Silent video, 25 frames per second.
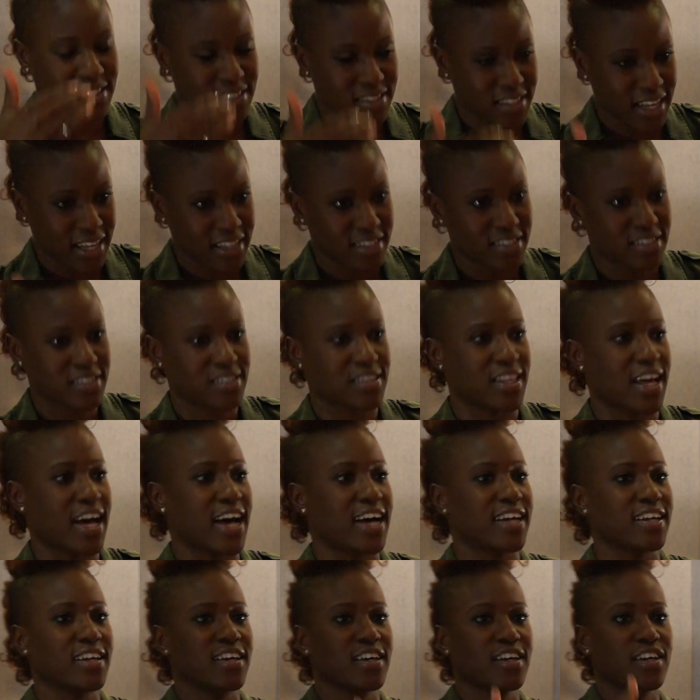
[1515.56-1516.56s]
sense
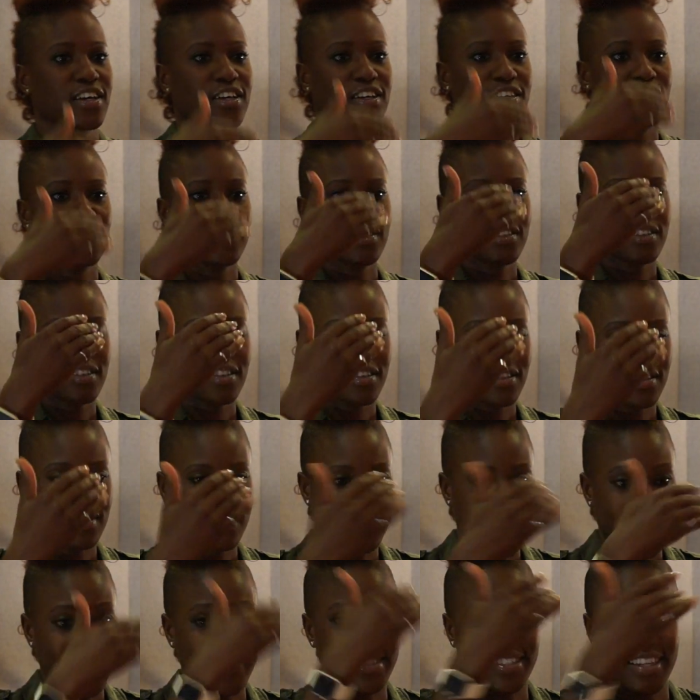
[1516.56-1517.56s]
that
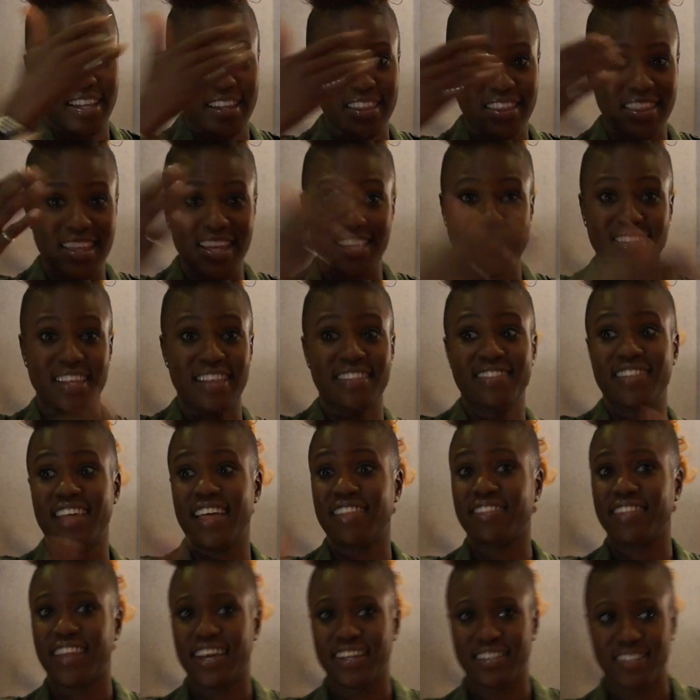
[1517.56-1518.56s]
they did this and
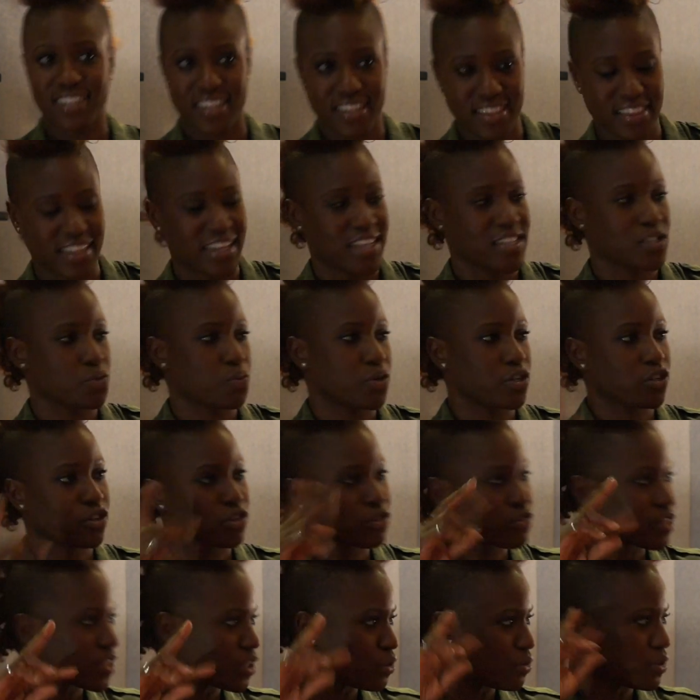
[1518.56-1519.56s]
then they did this when
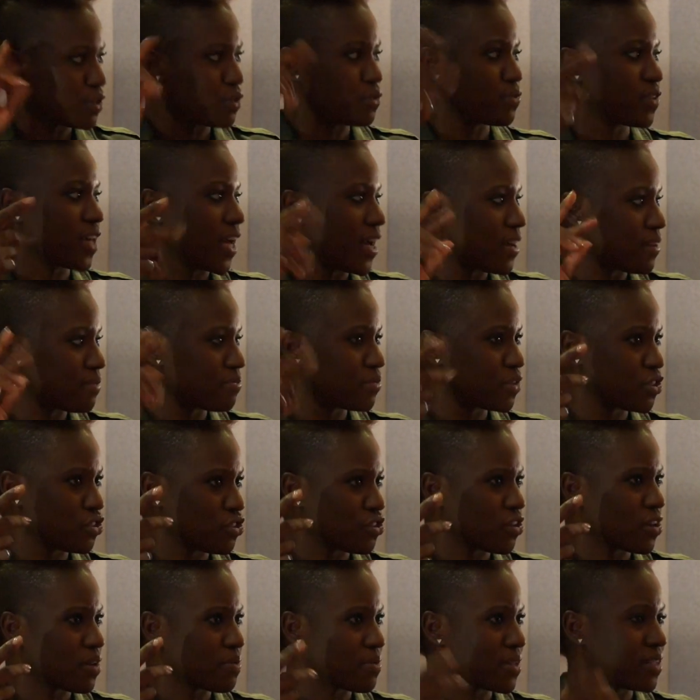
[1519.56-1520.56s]
you're you and you've kept you
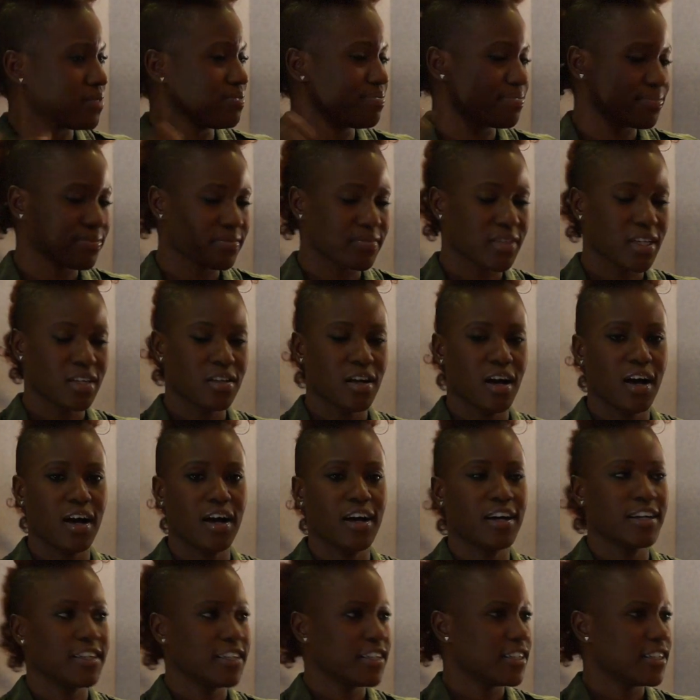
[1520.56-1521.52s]
know what I mean? Yeah, I, uh, I um,